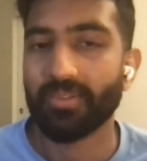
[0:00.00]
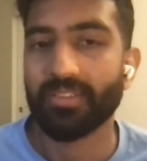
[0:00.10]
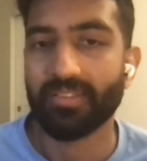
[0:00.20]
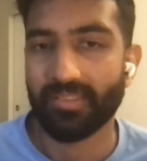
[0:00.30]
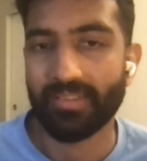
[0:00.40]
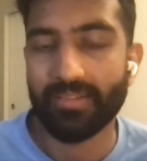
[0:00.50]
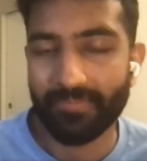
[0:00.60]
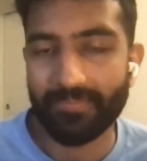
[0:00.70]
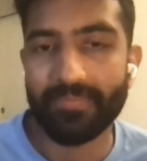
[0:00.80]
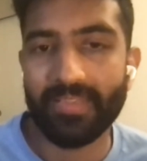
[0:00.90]
was
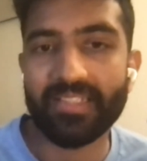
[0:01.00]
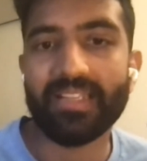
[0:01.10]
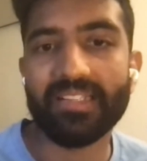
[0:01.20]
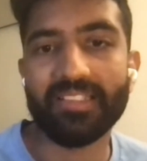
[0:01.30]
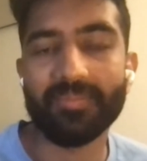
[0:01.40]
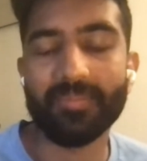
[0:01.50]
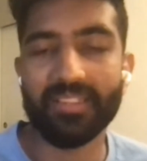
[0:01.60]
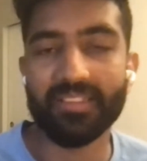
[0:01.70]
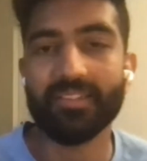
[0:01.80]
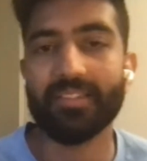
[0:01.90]
a very nice
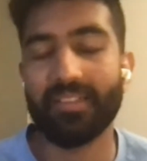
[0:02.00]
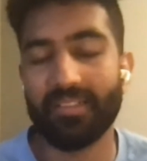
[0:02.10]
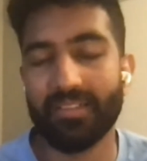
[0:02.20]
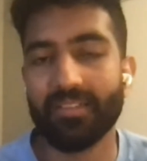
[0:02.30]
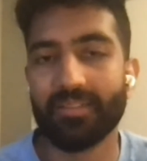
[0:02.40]
experience, and